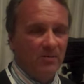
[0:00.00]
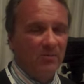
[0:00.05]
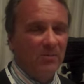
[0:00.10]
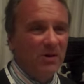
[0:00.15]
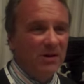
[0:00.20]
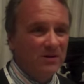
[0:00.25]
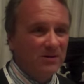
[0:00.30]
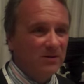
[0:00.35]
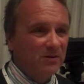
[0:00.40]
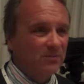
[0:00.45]

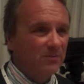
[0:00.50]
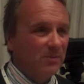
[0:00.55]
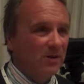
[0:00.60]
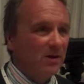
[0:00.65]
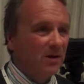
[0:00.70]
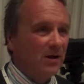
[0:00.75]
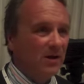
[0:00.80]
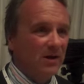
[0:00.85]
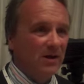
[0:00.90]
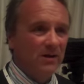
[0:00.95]
Muslim
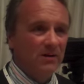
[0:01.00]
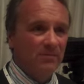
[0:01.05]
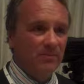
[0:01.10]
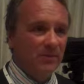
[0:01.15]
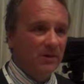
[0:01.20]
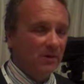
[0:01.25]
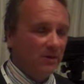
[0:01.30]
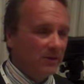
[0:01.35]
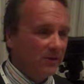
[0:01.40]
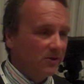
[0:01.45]
mind,
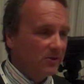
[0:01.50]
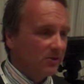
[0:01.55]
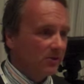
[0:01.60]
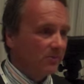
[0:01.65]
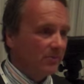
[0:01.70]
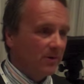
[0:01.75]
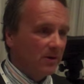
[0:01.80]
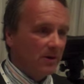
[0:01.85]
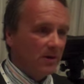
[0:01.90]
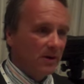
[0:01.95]
Middle
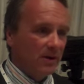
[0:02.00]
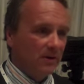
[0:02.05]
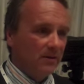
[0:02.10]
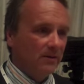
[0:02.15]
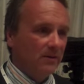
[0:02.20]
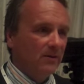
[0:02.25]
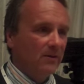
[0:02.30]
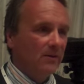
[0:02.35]
Eastern mind,